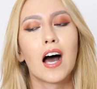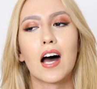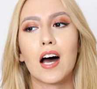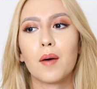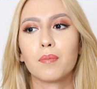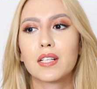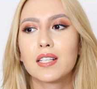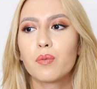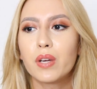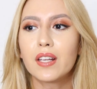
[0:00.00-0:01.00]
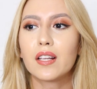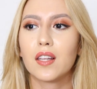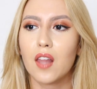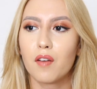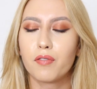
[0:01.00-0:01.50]
because um, I
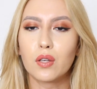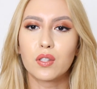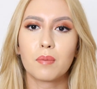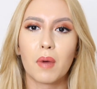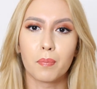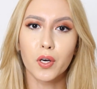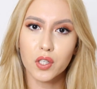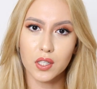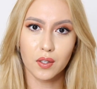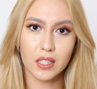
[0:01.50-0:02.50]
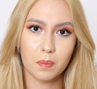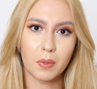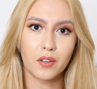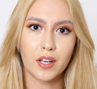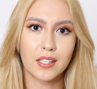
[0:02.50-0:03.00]
really love using my personal
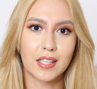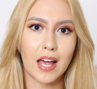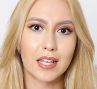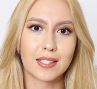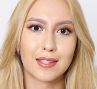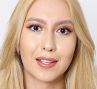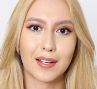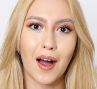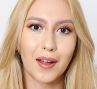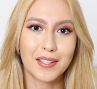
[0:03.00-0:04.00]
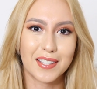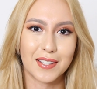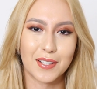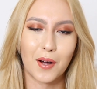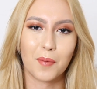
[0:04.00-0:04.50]
experience as the
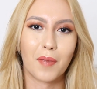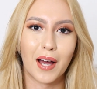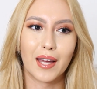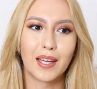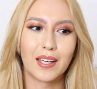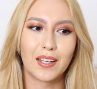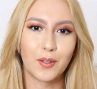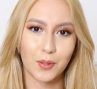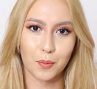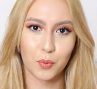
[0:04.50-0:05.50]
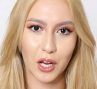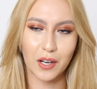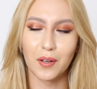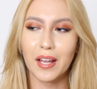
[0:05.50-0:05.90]
content on my YouTube channel.